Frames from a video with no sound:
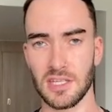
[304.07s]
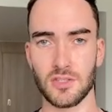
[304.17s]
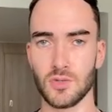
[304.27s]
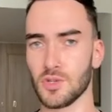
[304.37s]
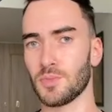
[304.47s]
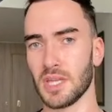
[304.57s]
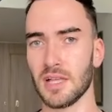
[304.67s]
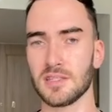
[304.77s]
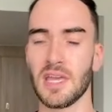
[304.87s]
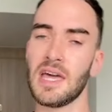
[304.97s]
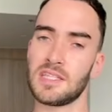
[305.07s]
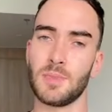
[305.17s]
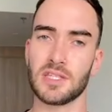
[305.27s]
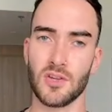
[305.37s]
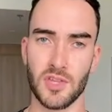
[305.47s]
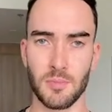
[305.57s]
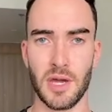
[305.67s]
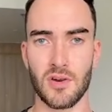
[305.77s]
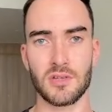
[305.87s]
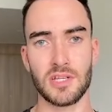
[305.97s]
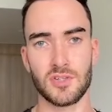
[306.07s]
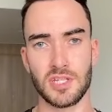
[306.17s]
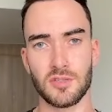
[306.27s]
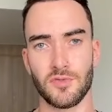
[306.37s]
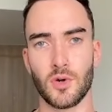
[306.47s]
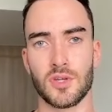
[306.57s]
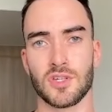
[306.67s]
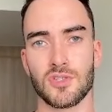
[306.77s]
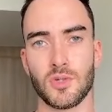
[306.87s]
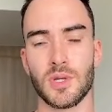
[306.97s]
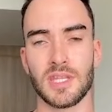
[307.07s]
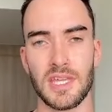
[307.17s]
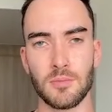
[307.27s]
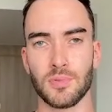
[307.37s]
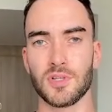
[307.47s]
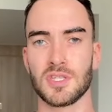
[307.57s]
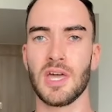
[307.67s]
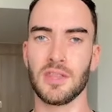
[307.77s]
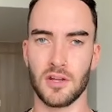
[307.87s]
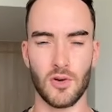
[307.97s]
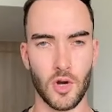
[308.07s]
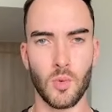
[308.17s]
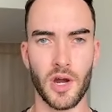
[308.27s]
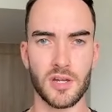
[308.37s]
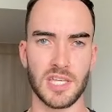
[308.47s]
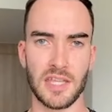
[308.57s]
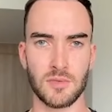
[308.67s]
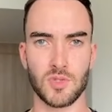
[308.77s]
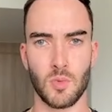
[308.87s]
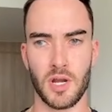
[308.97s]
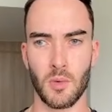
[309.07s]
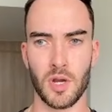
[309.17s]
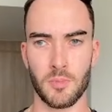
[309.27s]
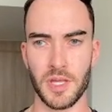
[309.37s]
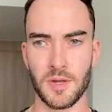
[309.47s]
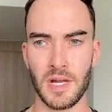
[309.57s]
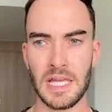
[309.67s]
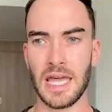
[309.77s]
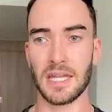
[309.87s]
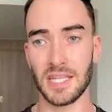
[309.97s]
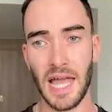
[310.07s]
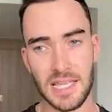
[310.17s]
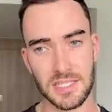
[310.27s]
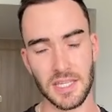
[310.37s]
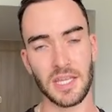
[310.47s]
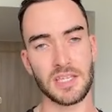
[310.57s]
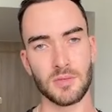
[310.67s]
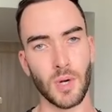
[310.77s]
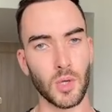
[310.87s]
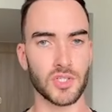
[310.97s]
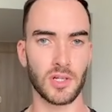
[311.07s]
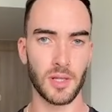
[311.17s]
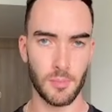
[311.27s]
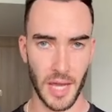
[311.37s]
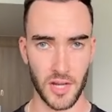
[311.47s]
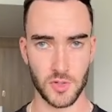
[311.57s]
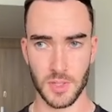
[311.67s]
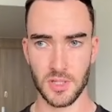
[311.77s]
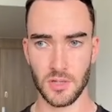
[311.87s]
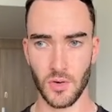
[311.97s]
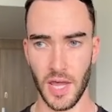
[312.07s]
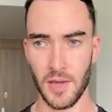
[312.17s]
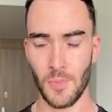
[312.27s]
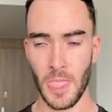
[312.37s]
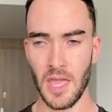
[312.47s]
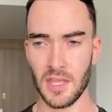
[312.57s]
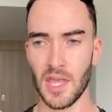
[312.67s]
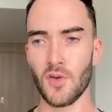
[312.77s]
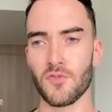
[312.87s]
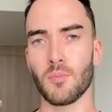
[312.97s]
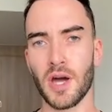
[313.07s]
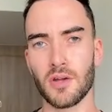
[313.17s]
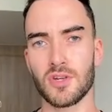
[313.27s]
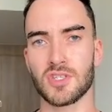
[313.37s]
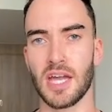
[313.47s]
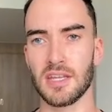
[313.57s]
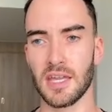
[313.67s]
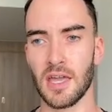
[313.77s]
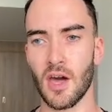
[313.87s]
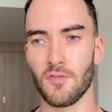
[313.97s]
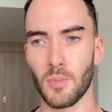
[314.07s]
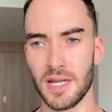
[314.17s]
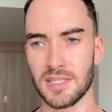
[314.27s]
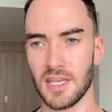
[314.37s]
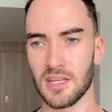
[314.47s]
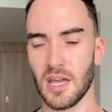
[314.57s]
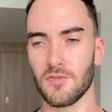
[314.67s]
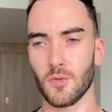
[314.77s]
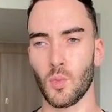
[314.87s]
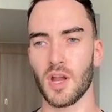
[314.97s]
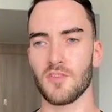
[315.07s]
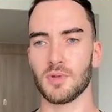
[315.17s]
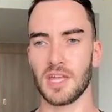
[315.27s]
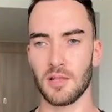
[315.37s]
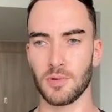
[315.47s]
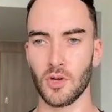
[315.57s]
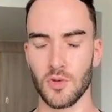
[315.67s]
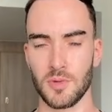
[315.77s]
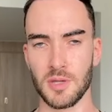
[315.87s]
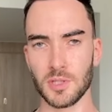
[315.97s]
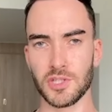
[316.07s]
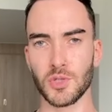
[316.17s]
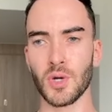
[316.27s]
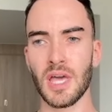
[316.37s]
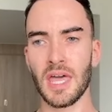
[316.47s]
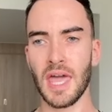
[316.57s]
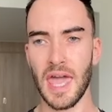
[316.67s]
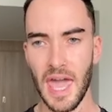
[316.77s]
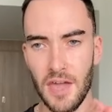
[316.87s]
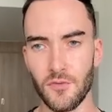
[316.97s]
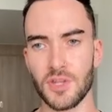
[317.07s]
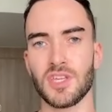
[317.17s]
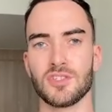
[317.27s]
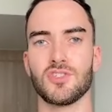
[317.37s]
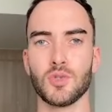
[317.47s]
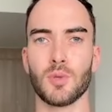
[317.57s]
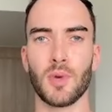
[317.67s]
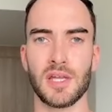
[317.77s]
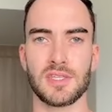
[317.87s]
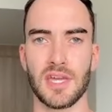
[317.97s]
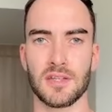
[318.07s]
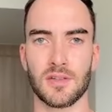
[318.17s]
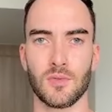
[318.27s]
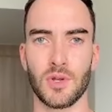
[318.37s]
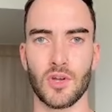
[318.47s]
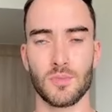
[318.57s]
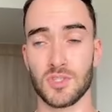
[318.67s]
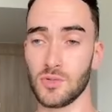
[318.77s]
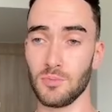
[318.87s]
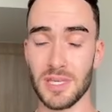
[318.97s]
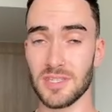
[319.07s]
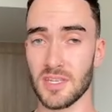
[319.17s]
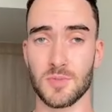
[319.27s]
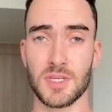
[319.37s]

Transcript: need to do something else to make their thing better. They just need to focus on doing the inputs that are required to get them to where they want to be. And the last thing is emotional management. Okay. Now, from my understanding of mindset and from what I've been helping other people do, everything to do with mindset when it comes to business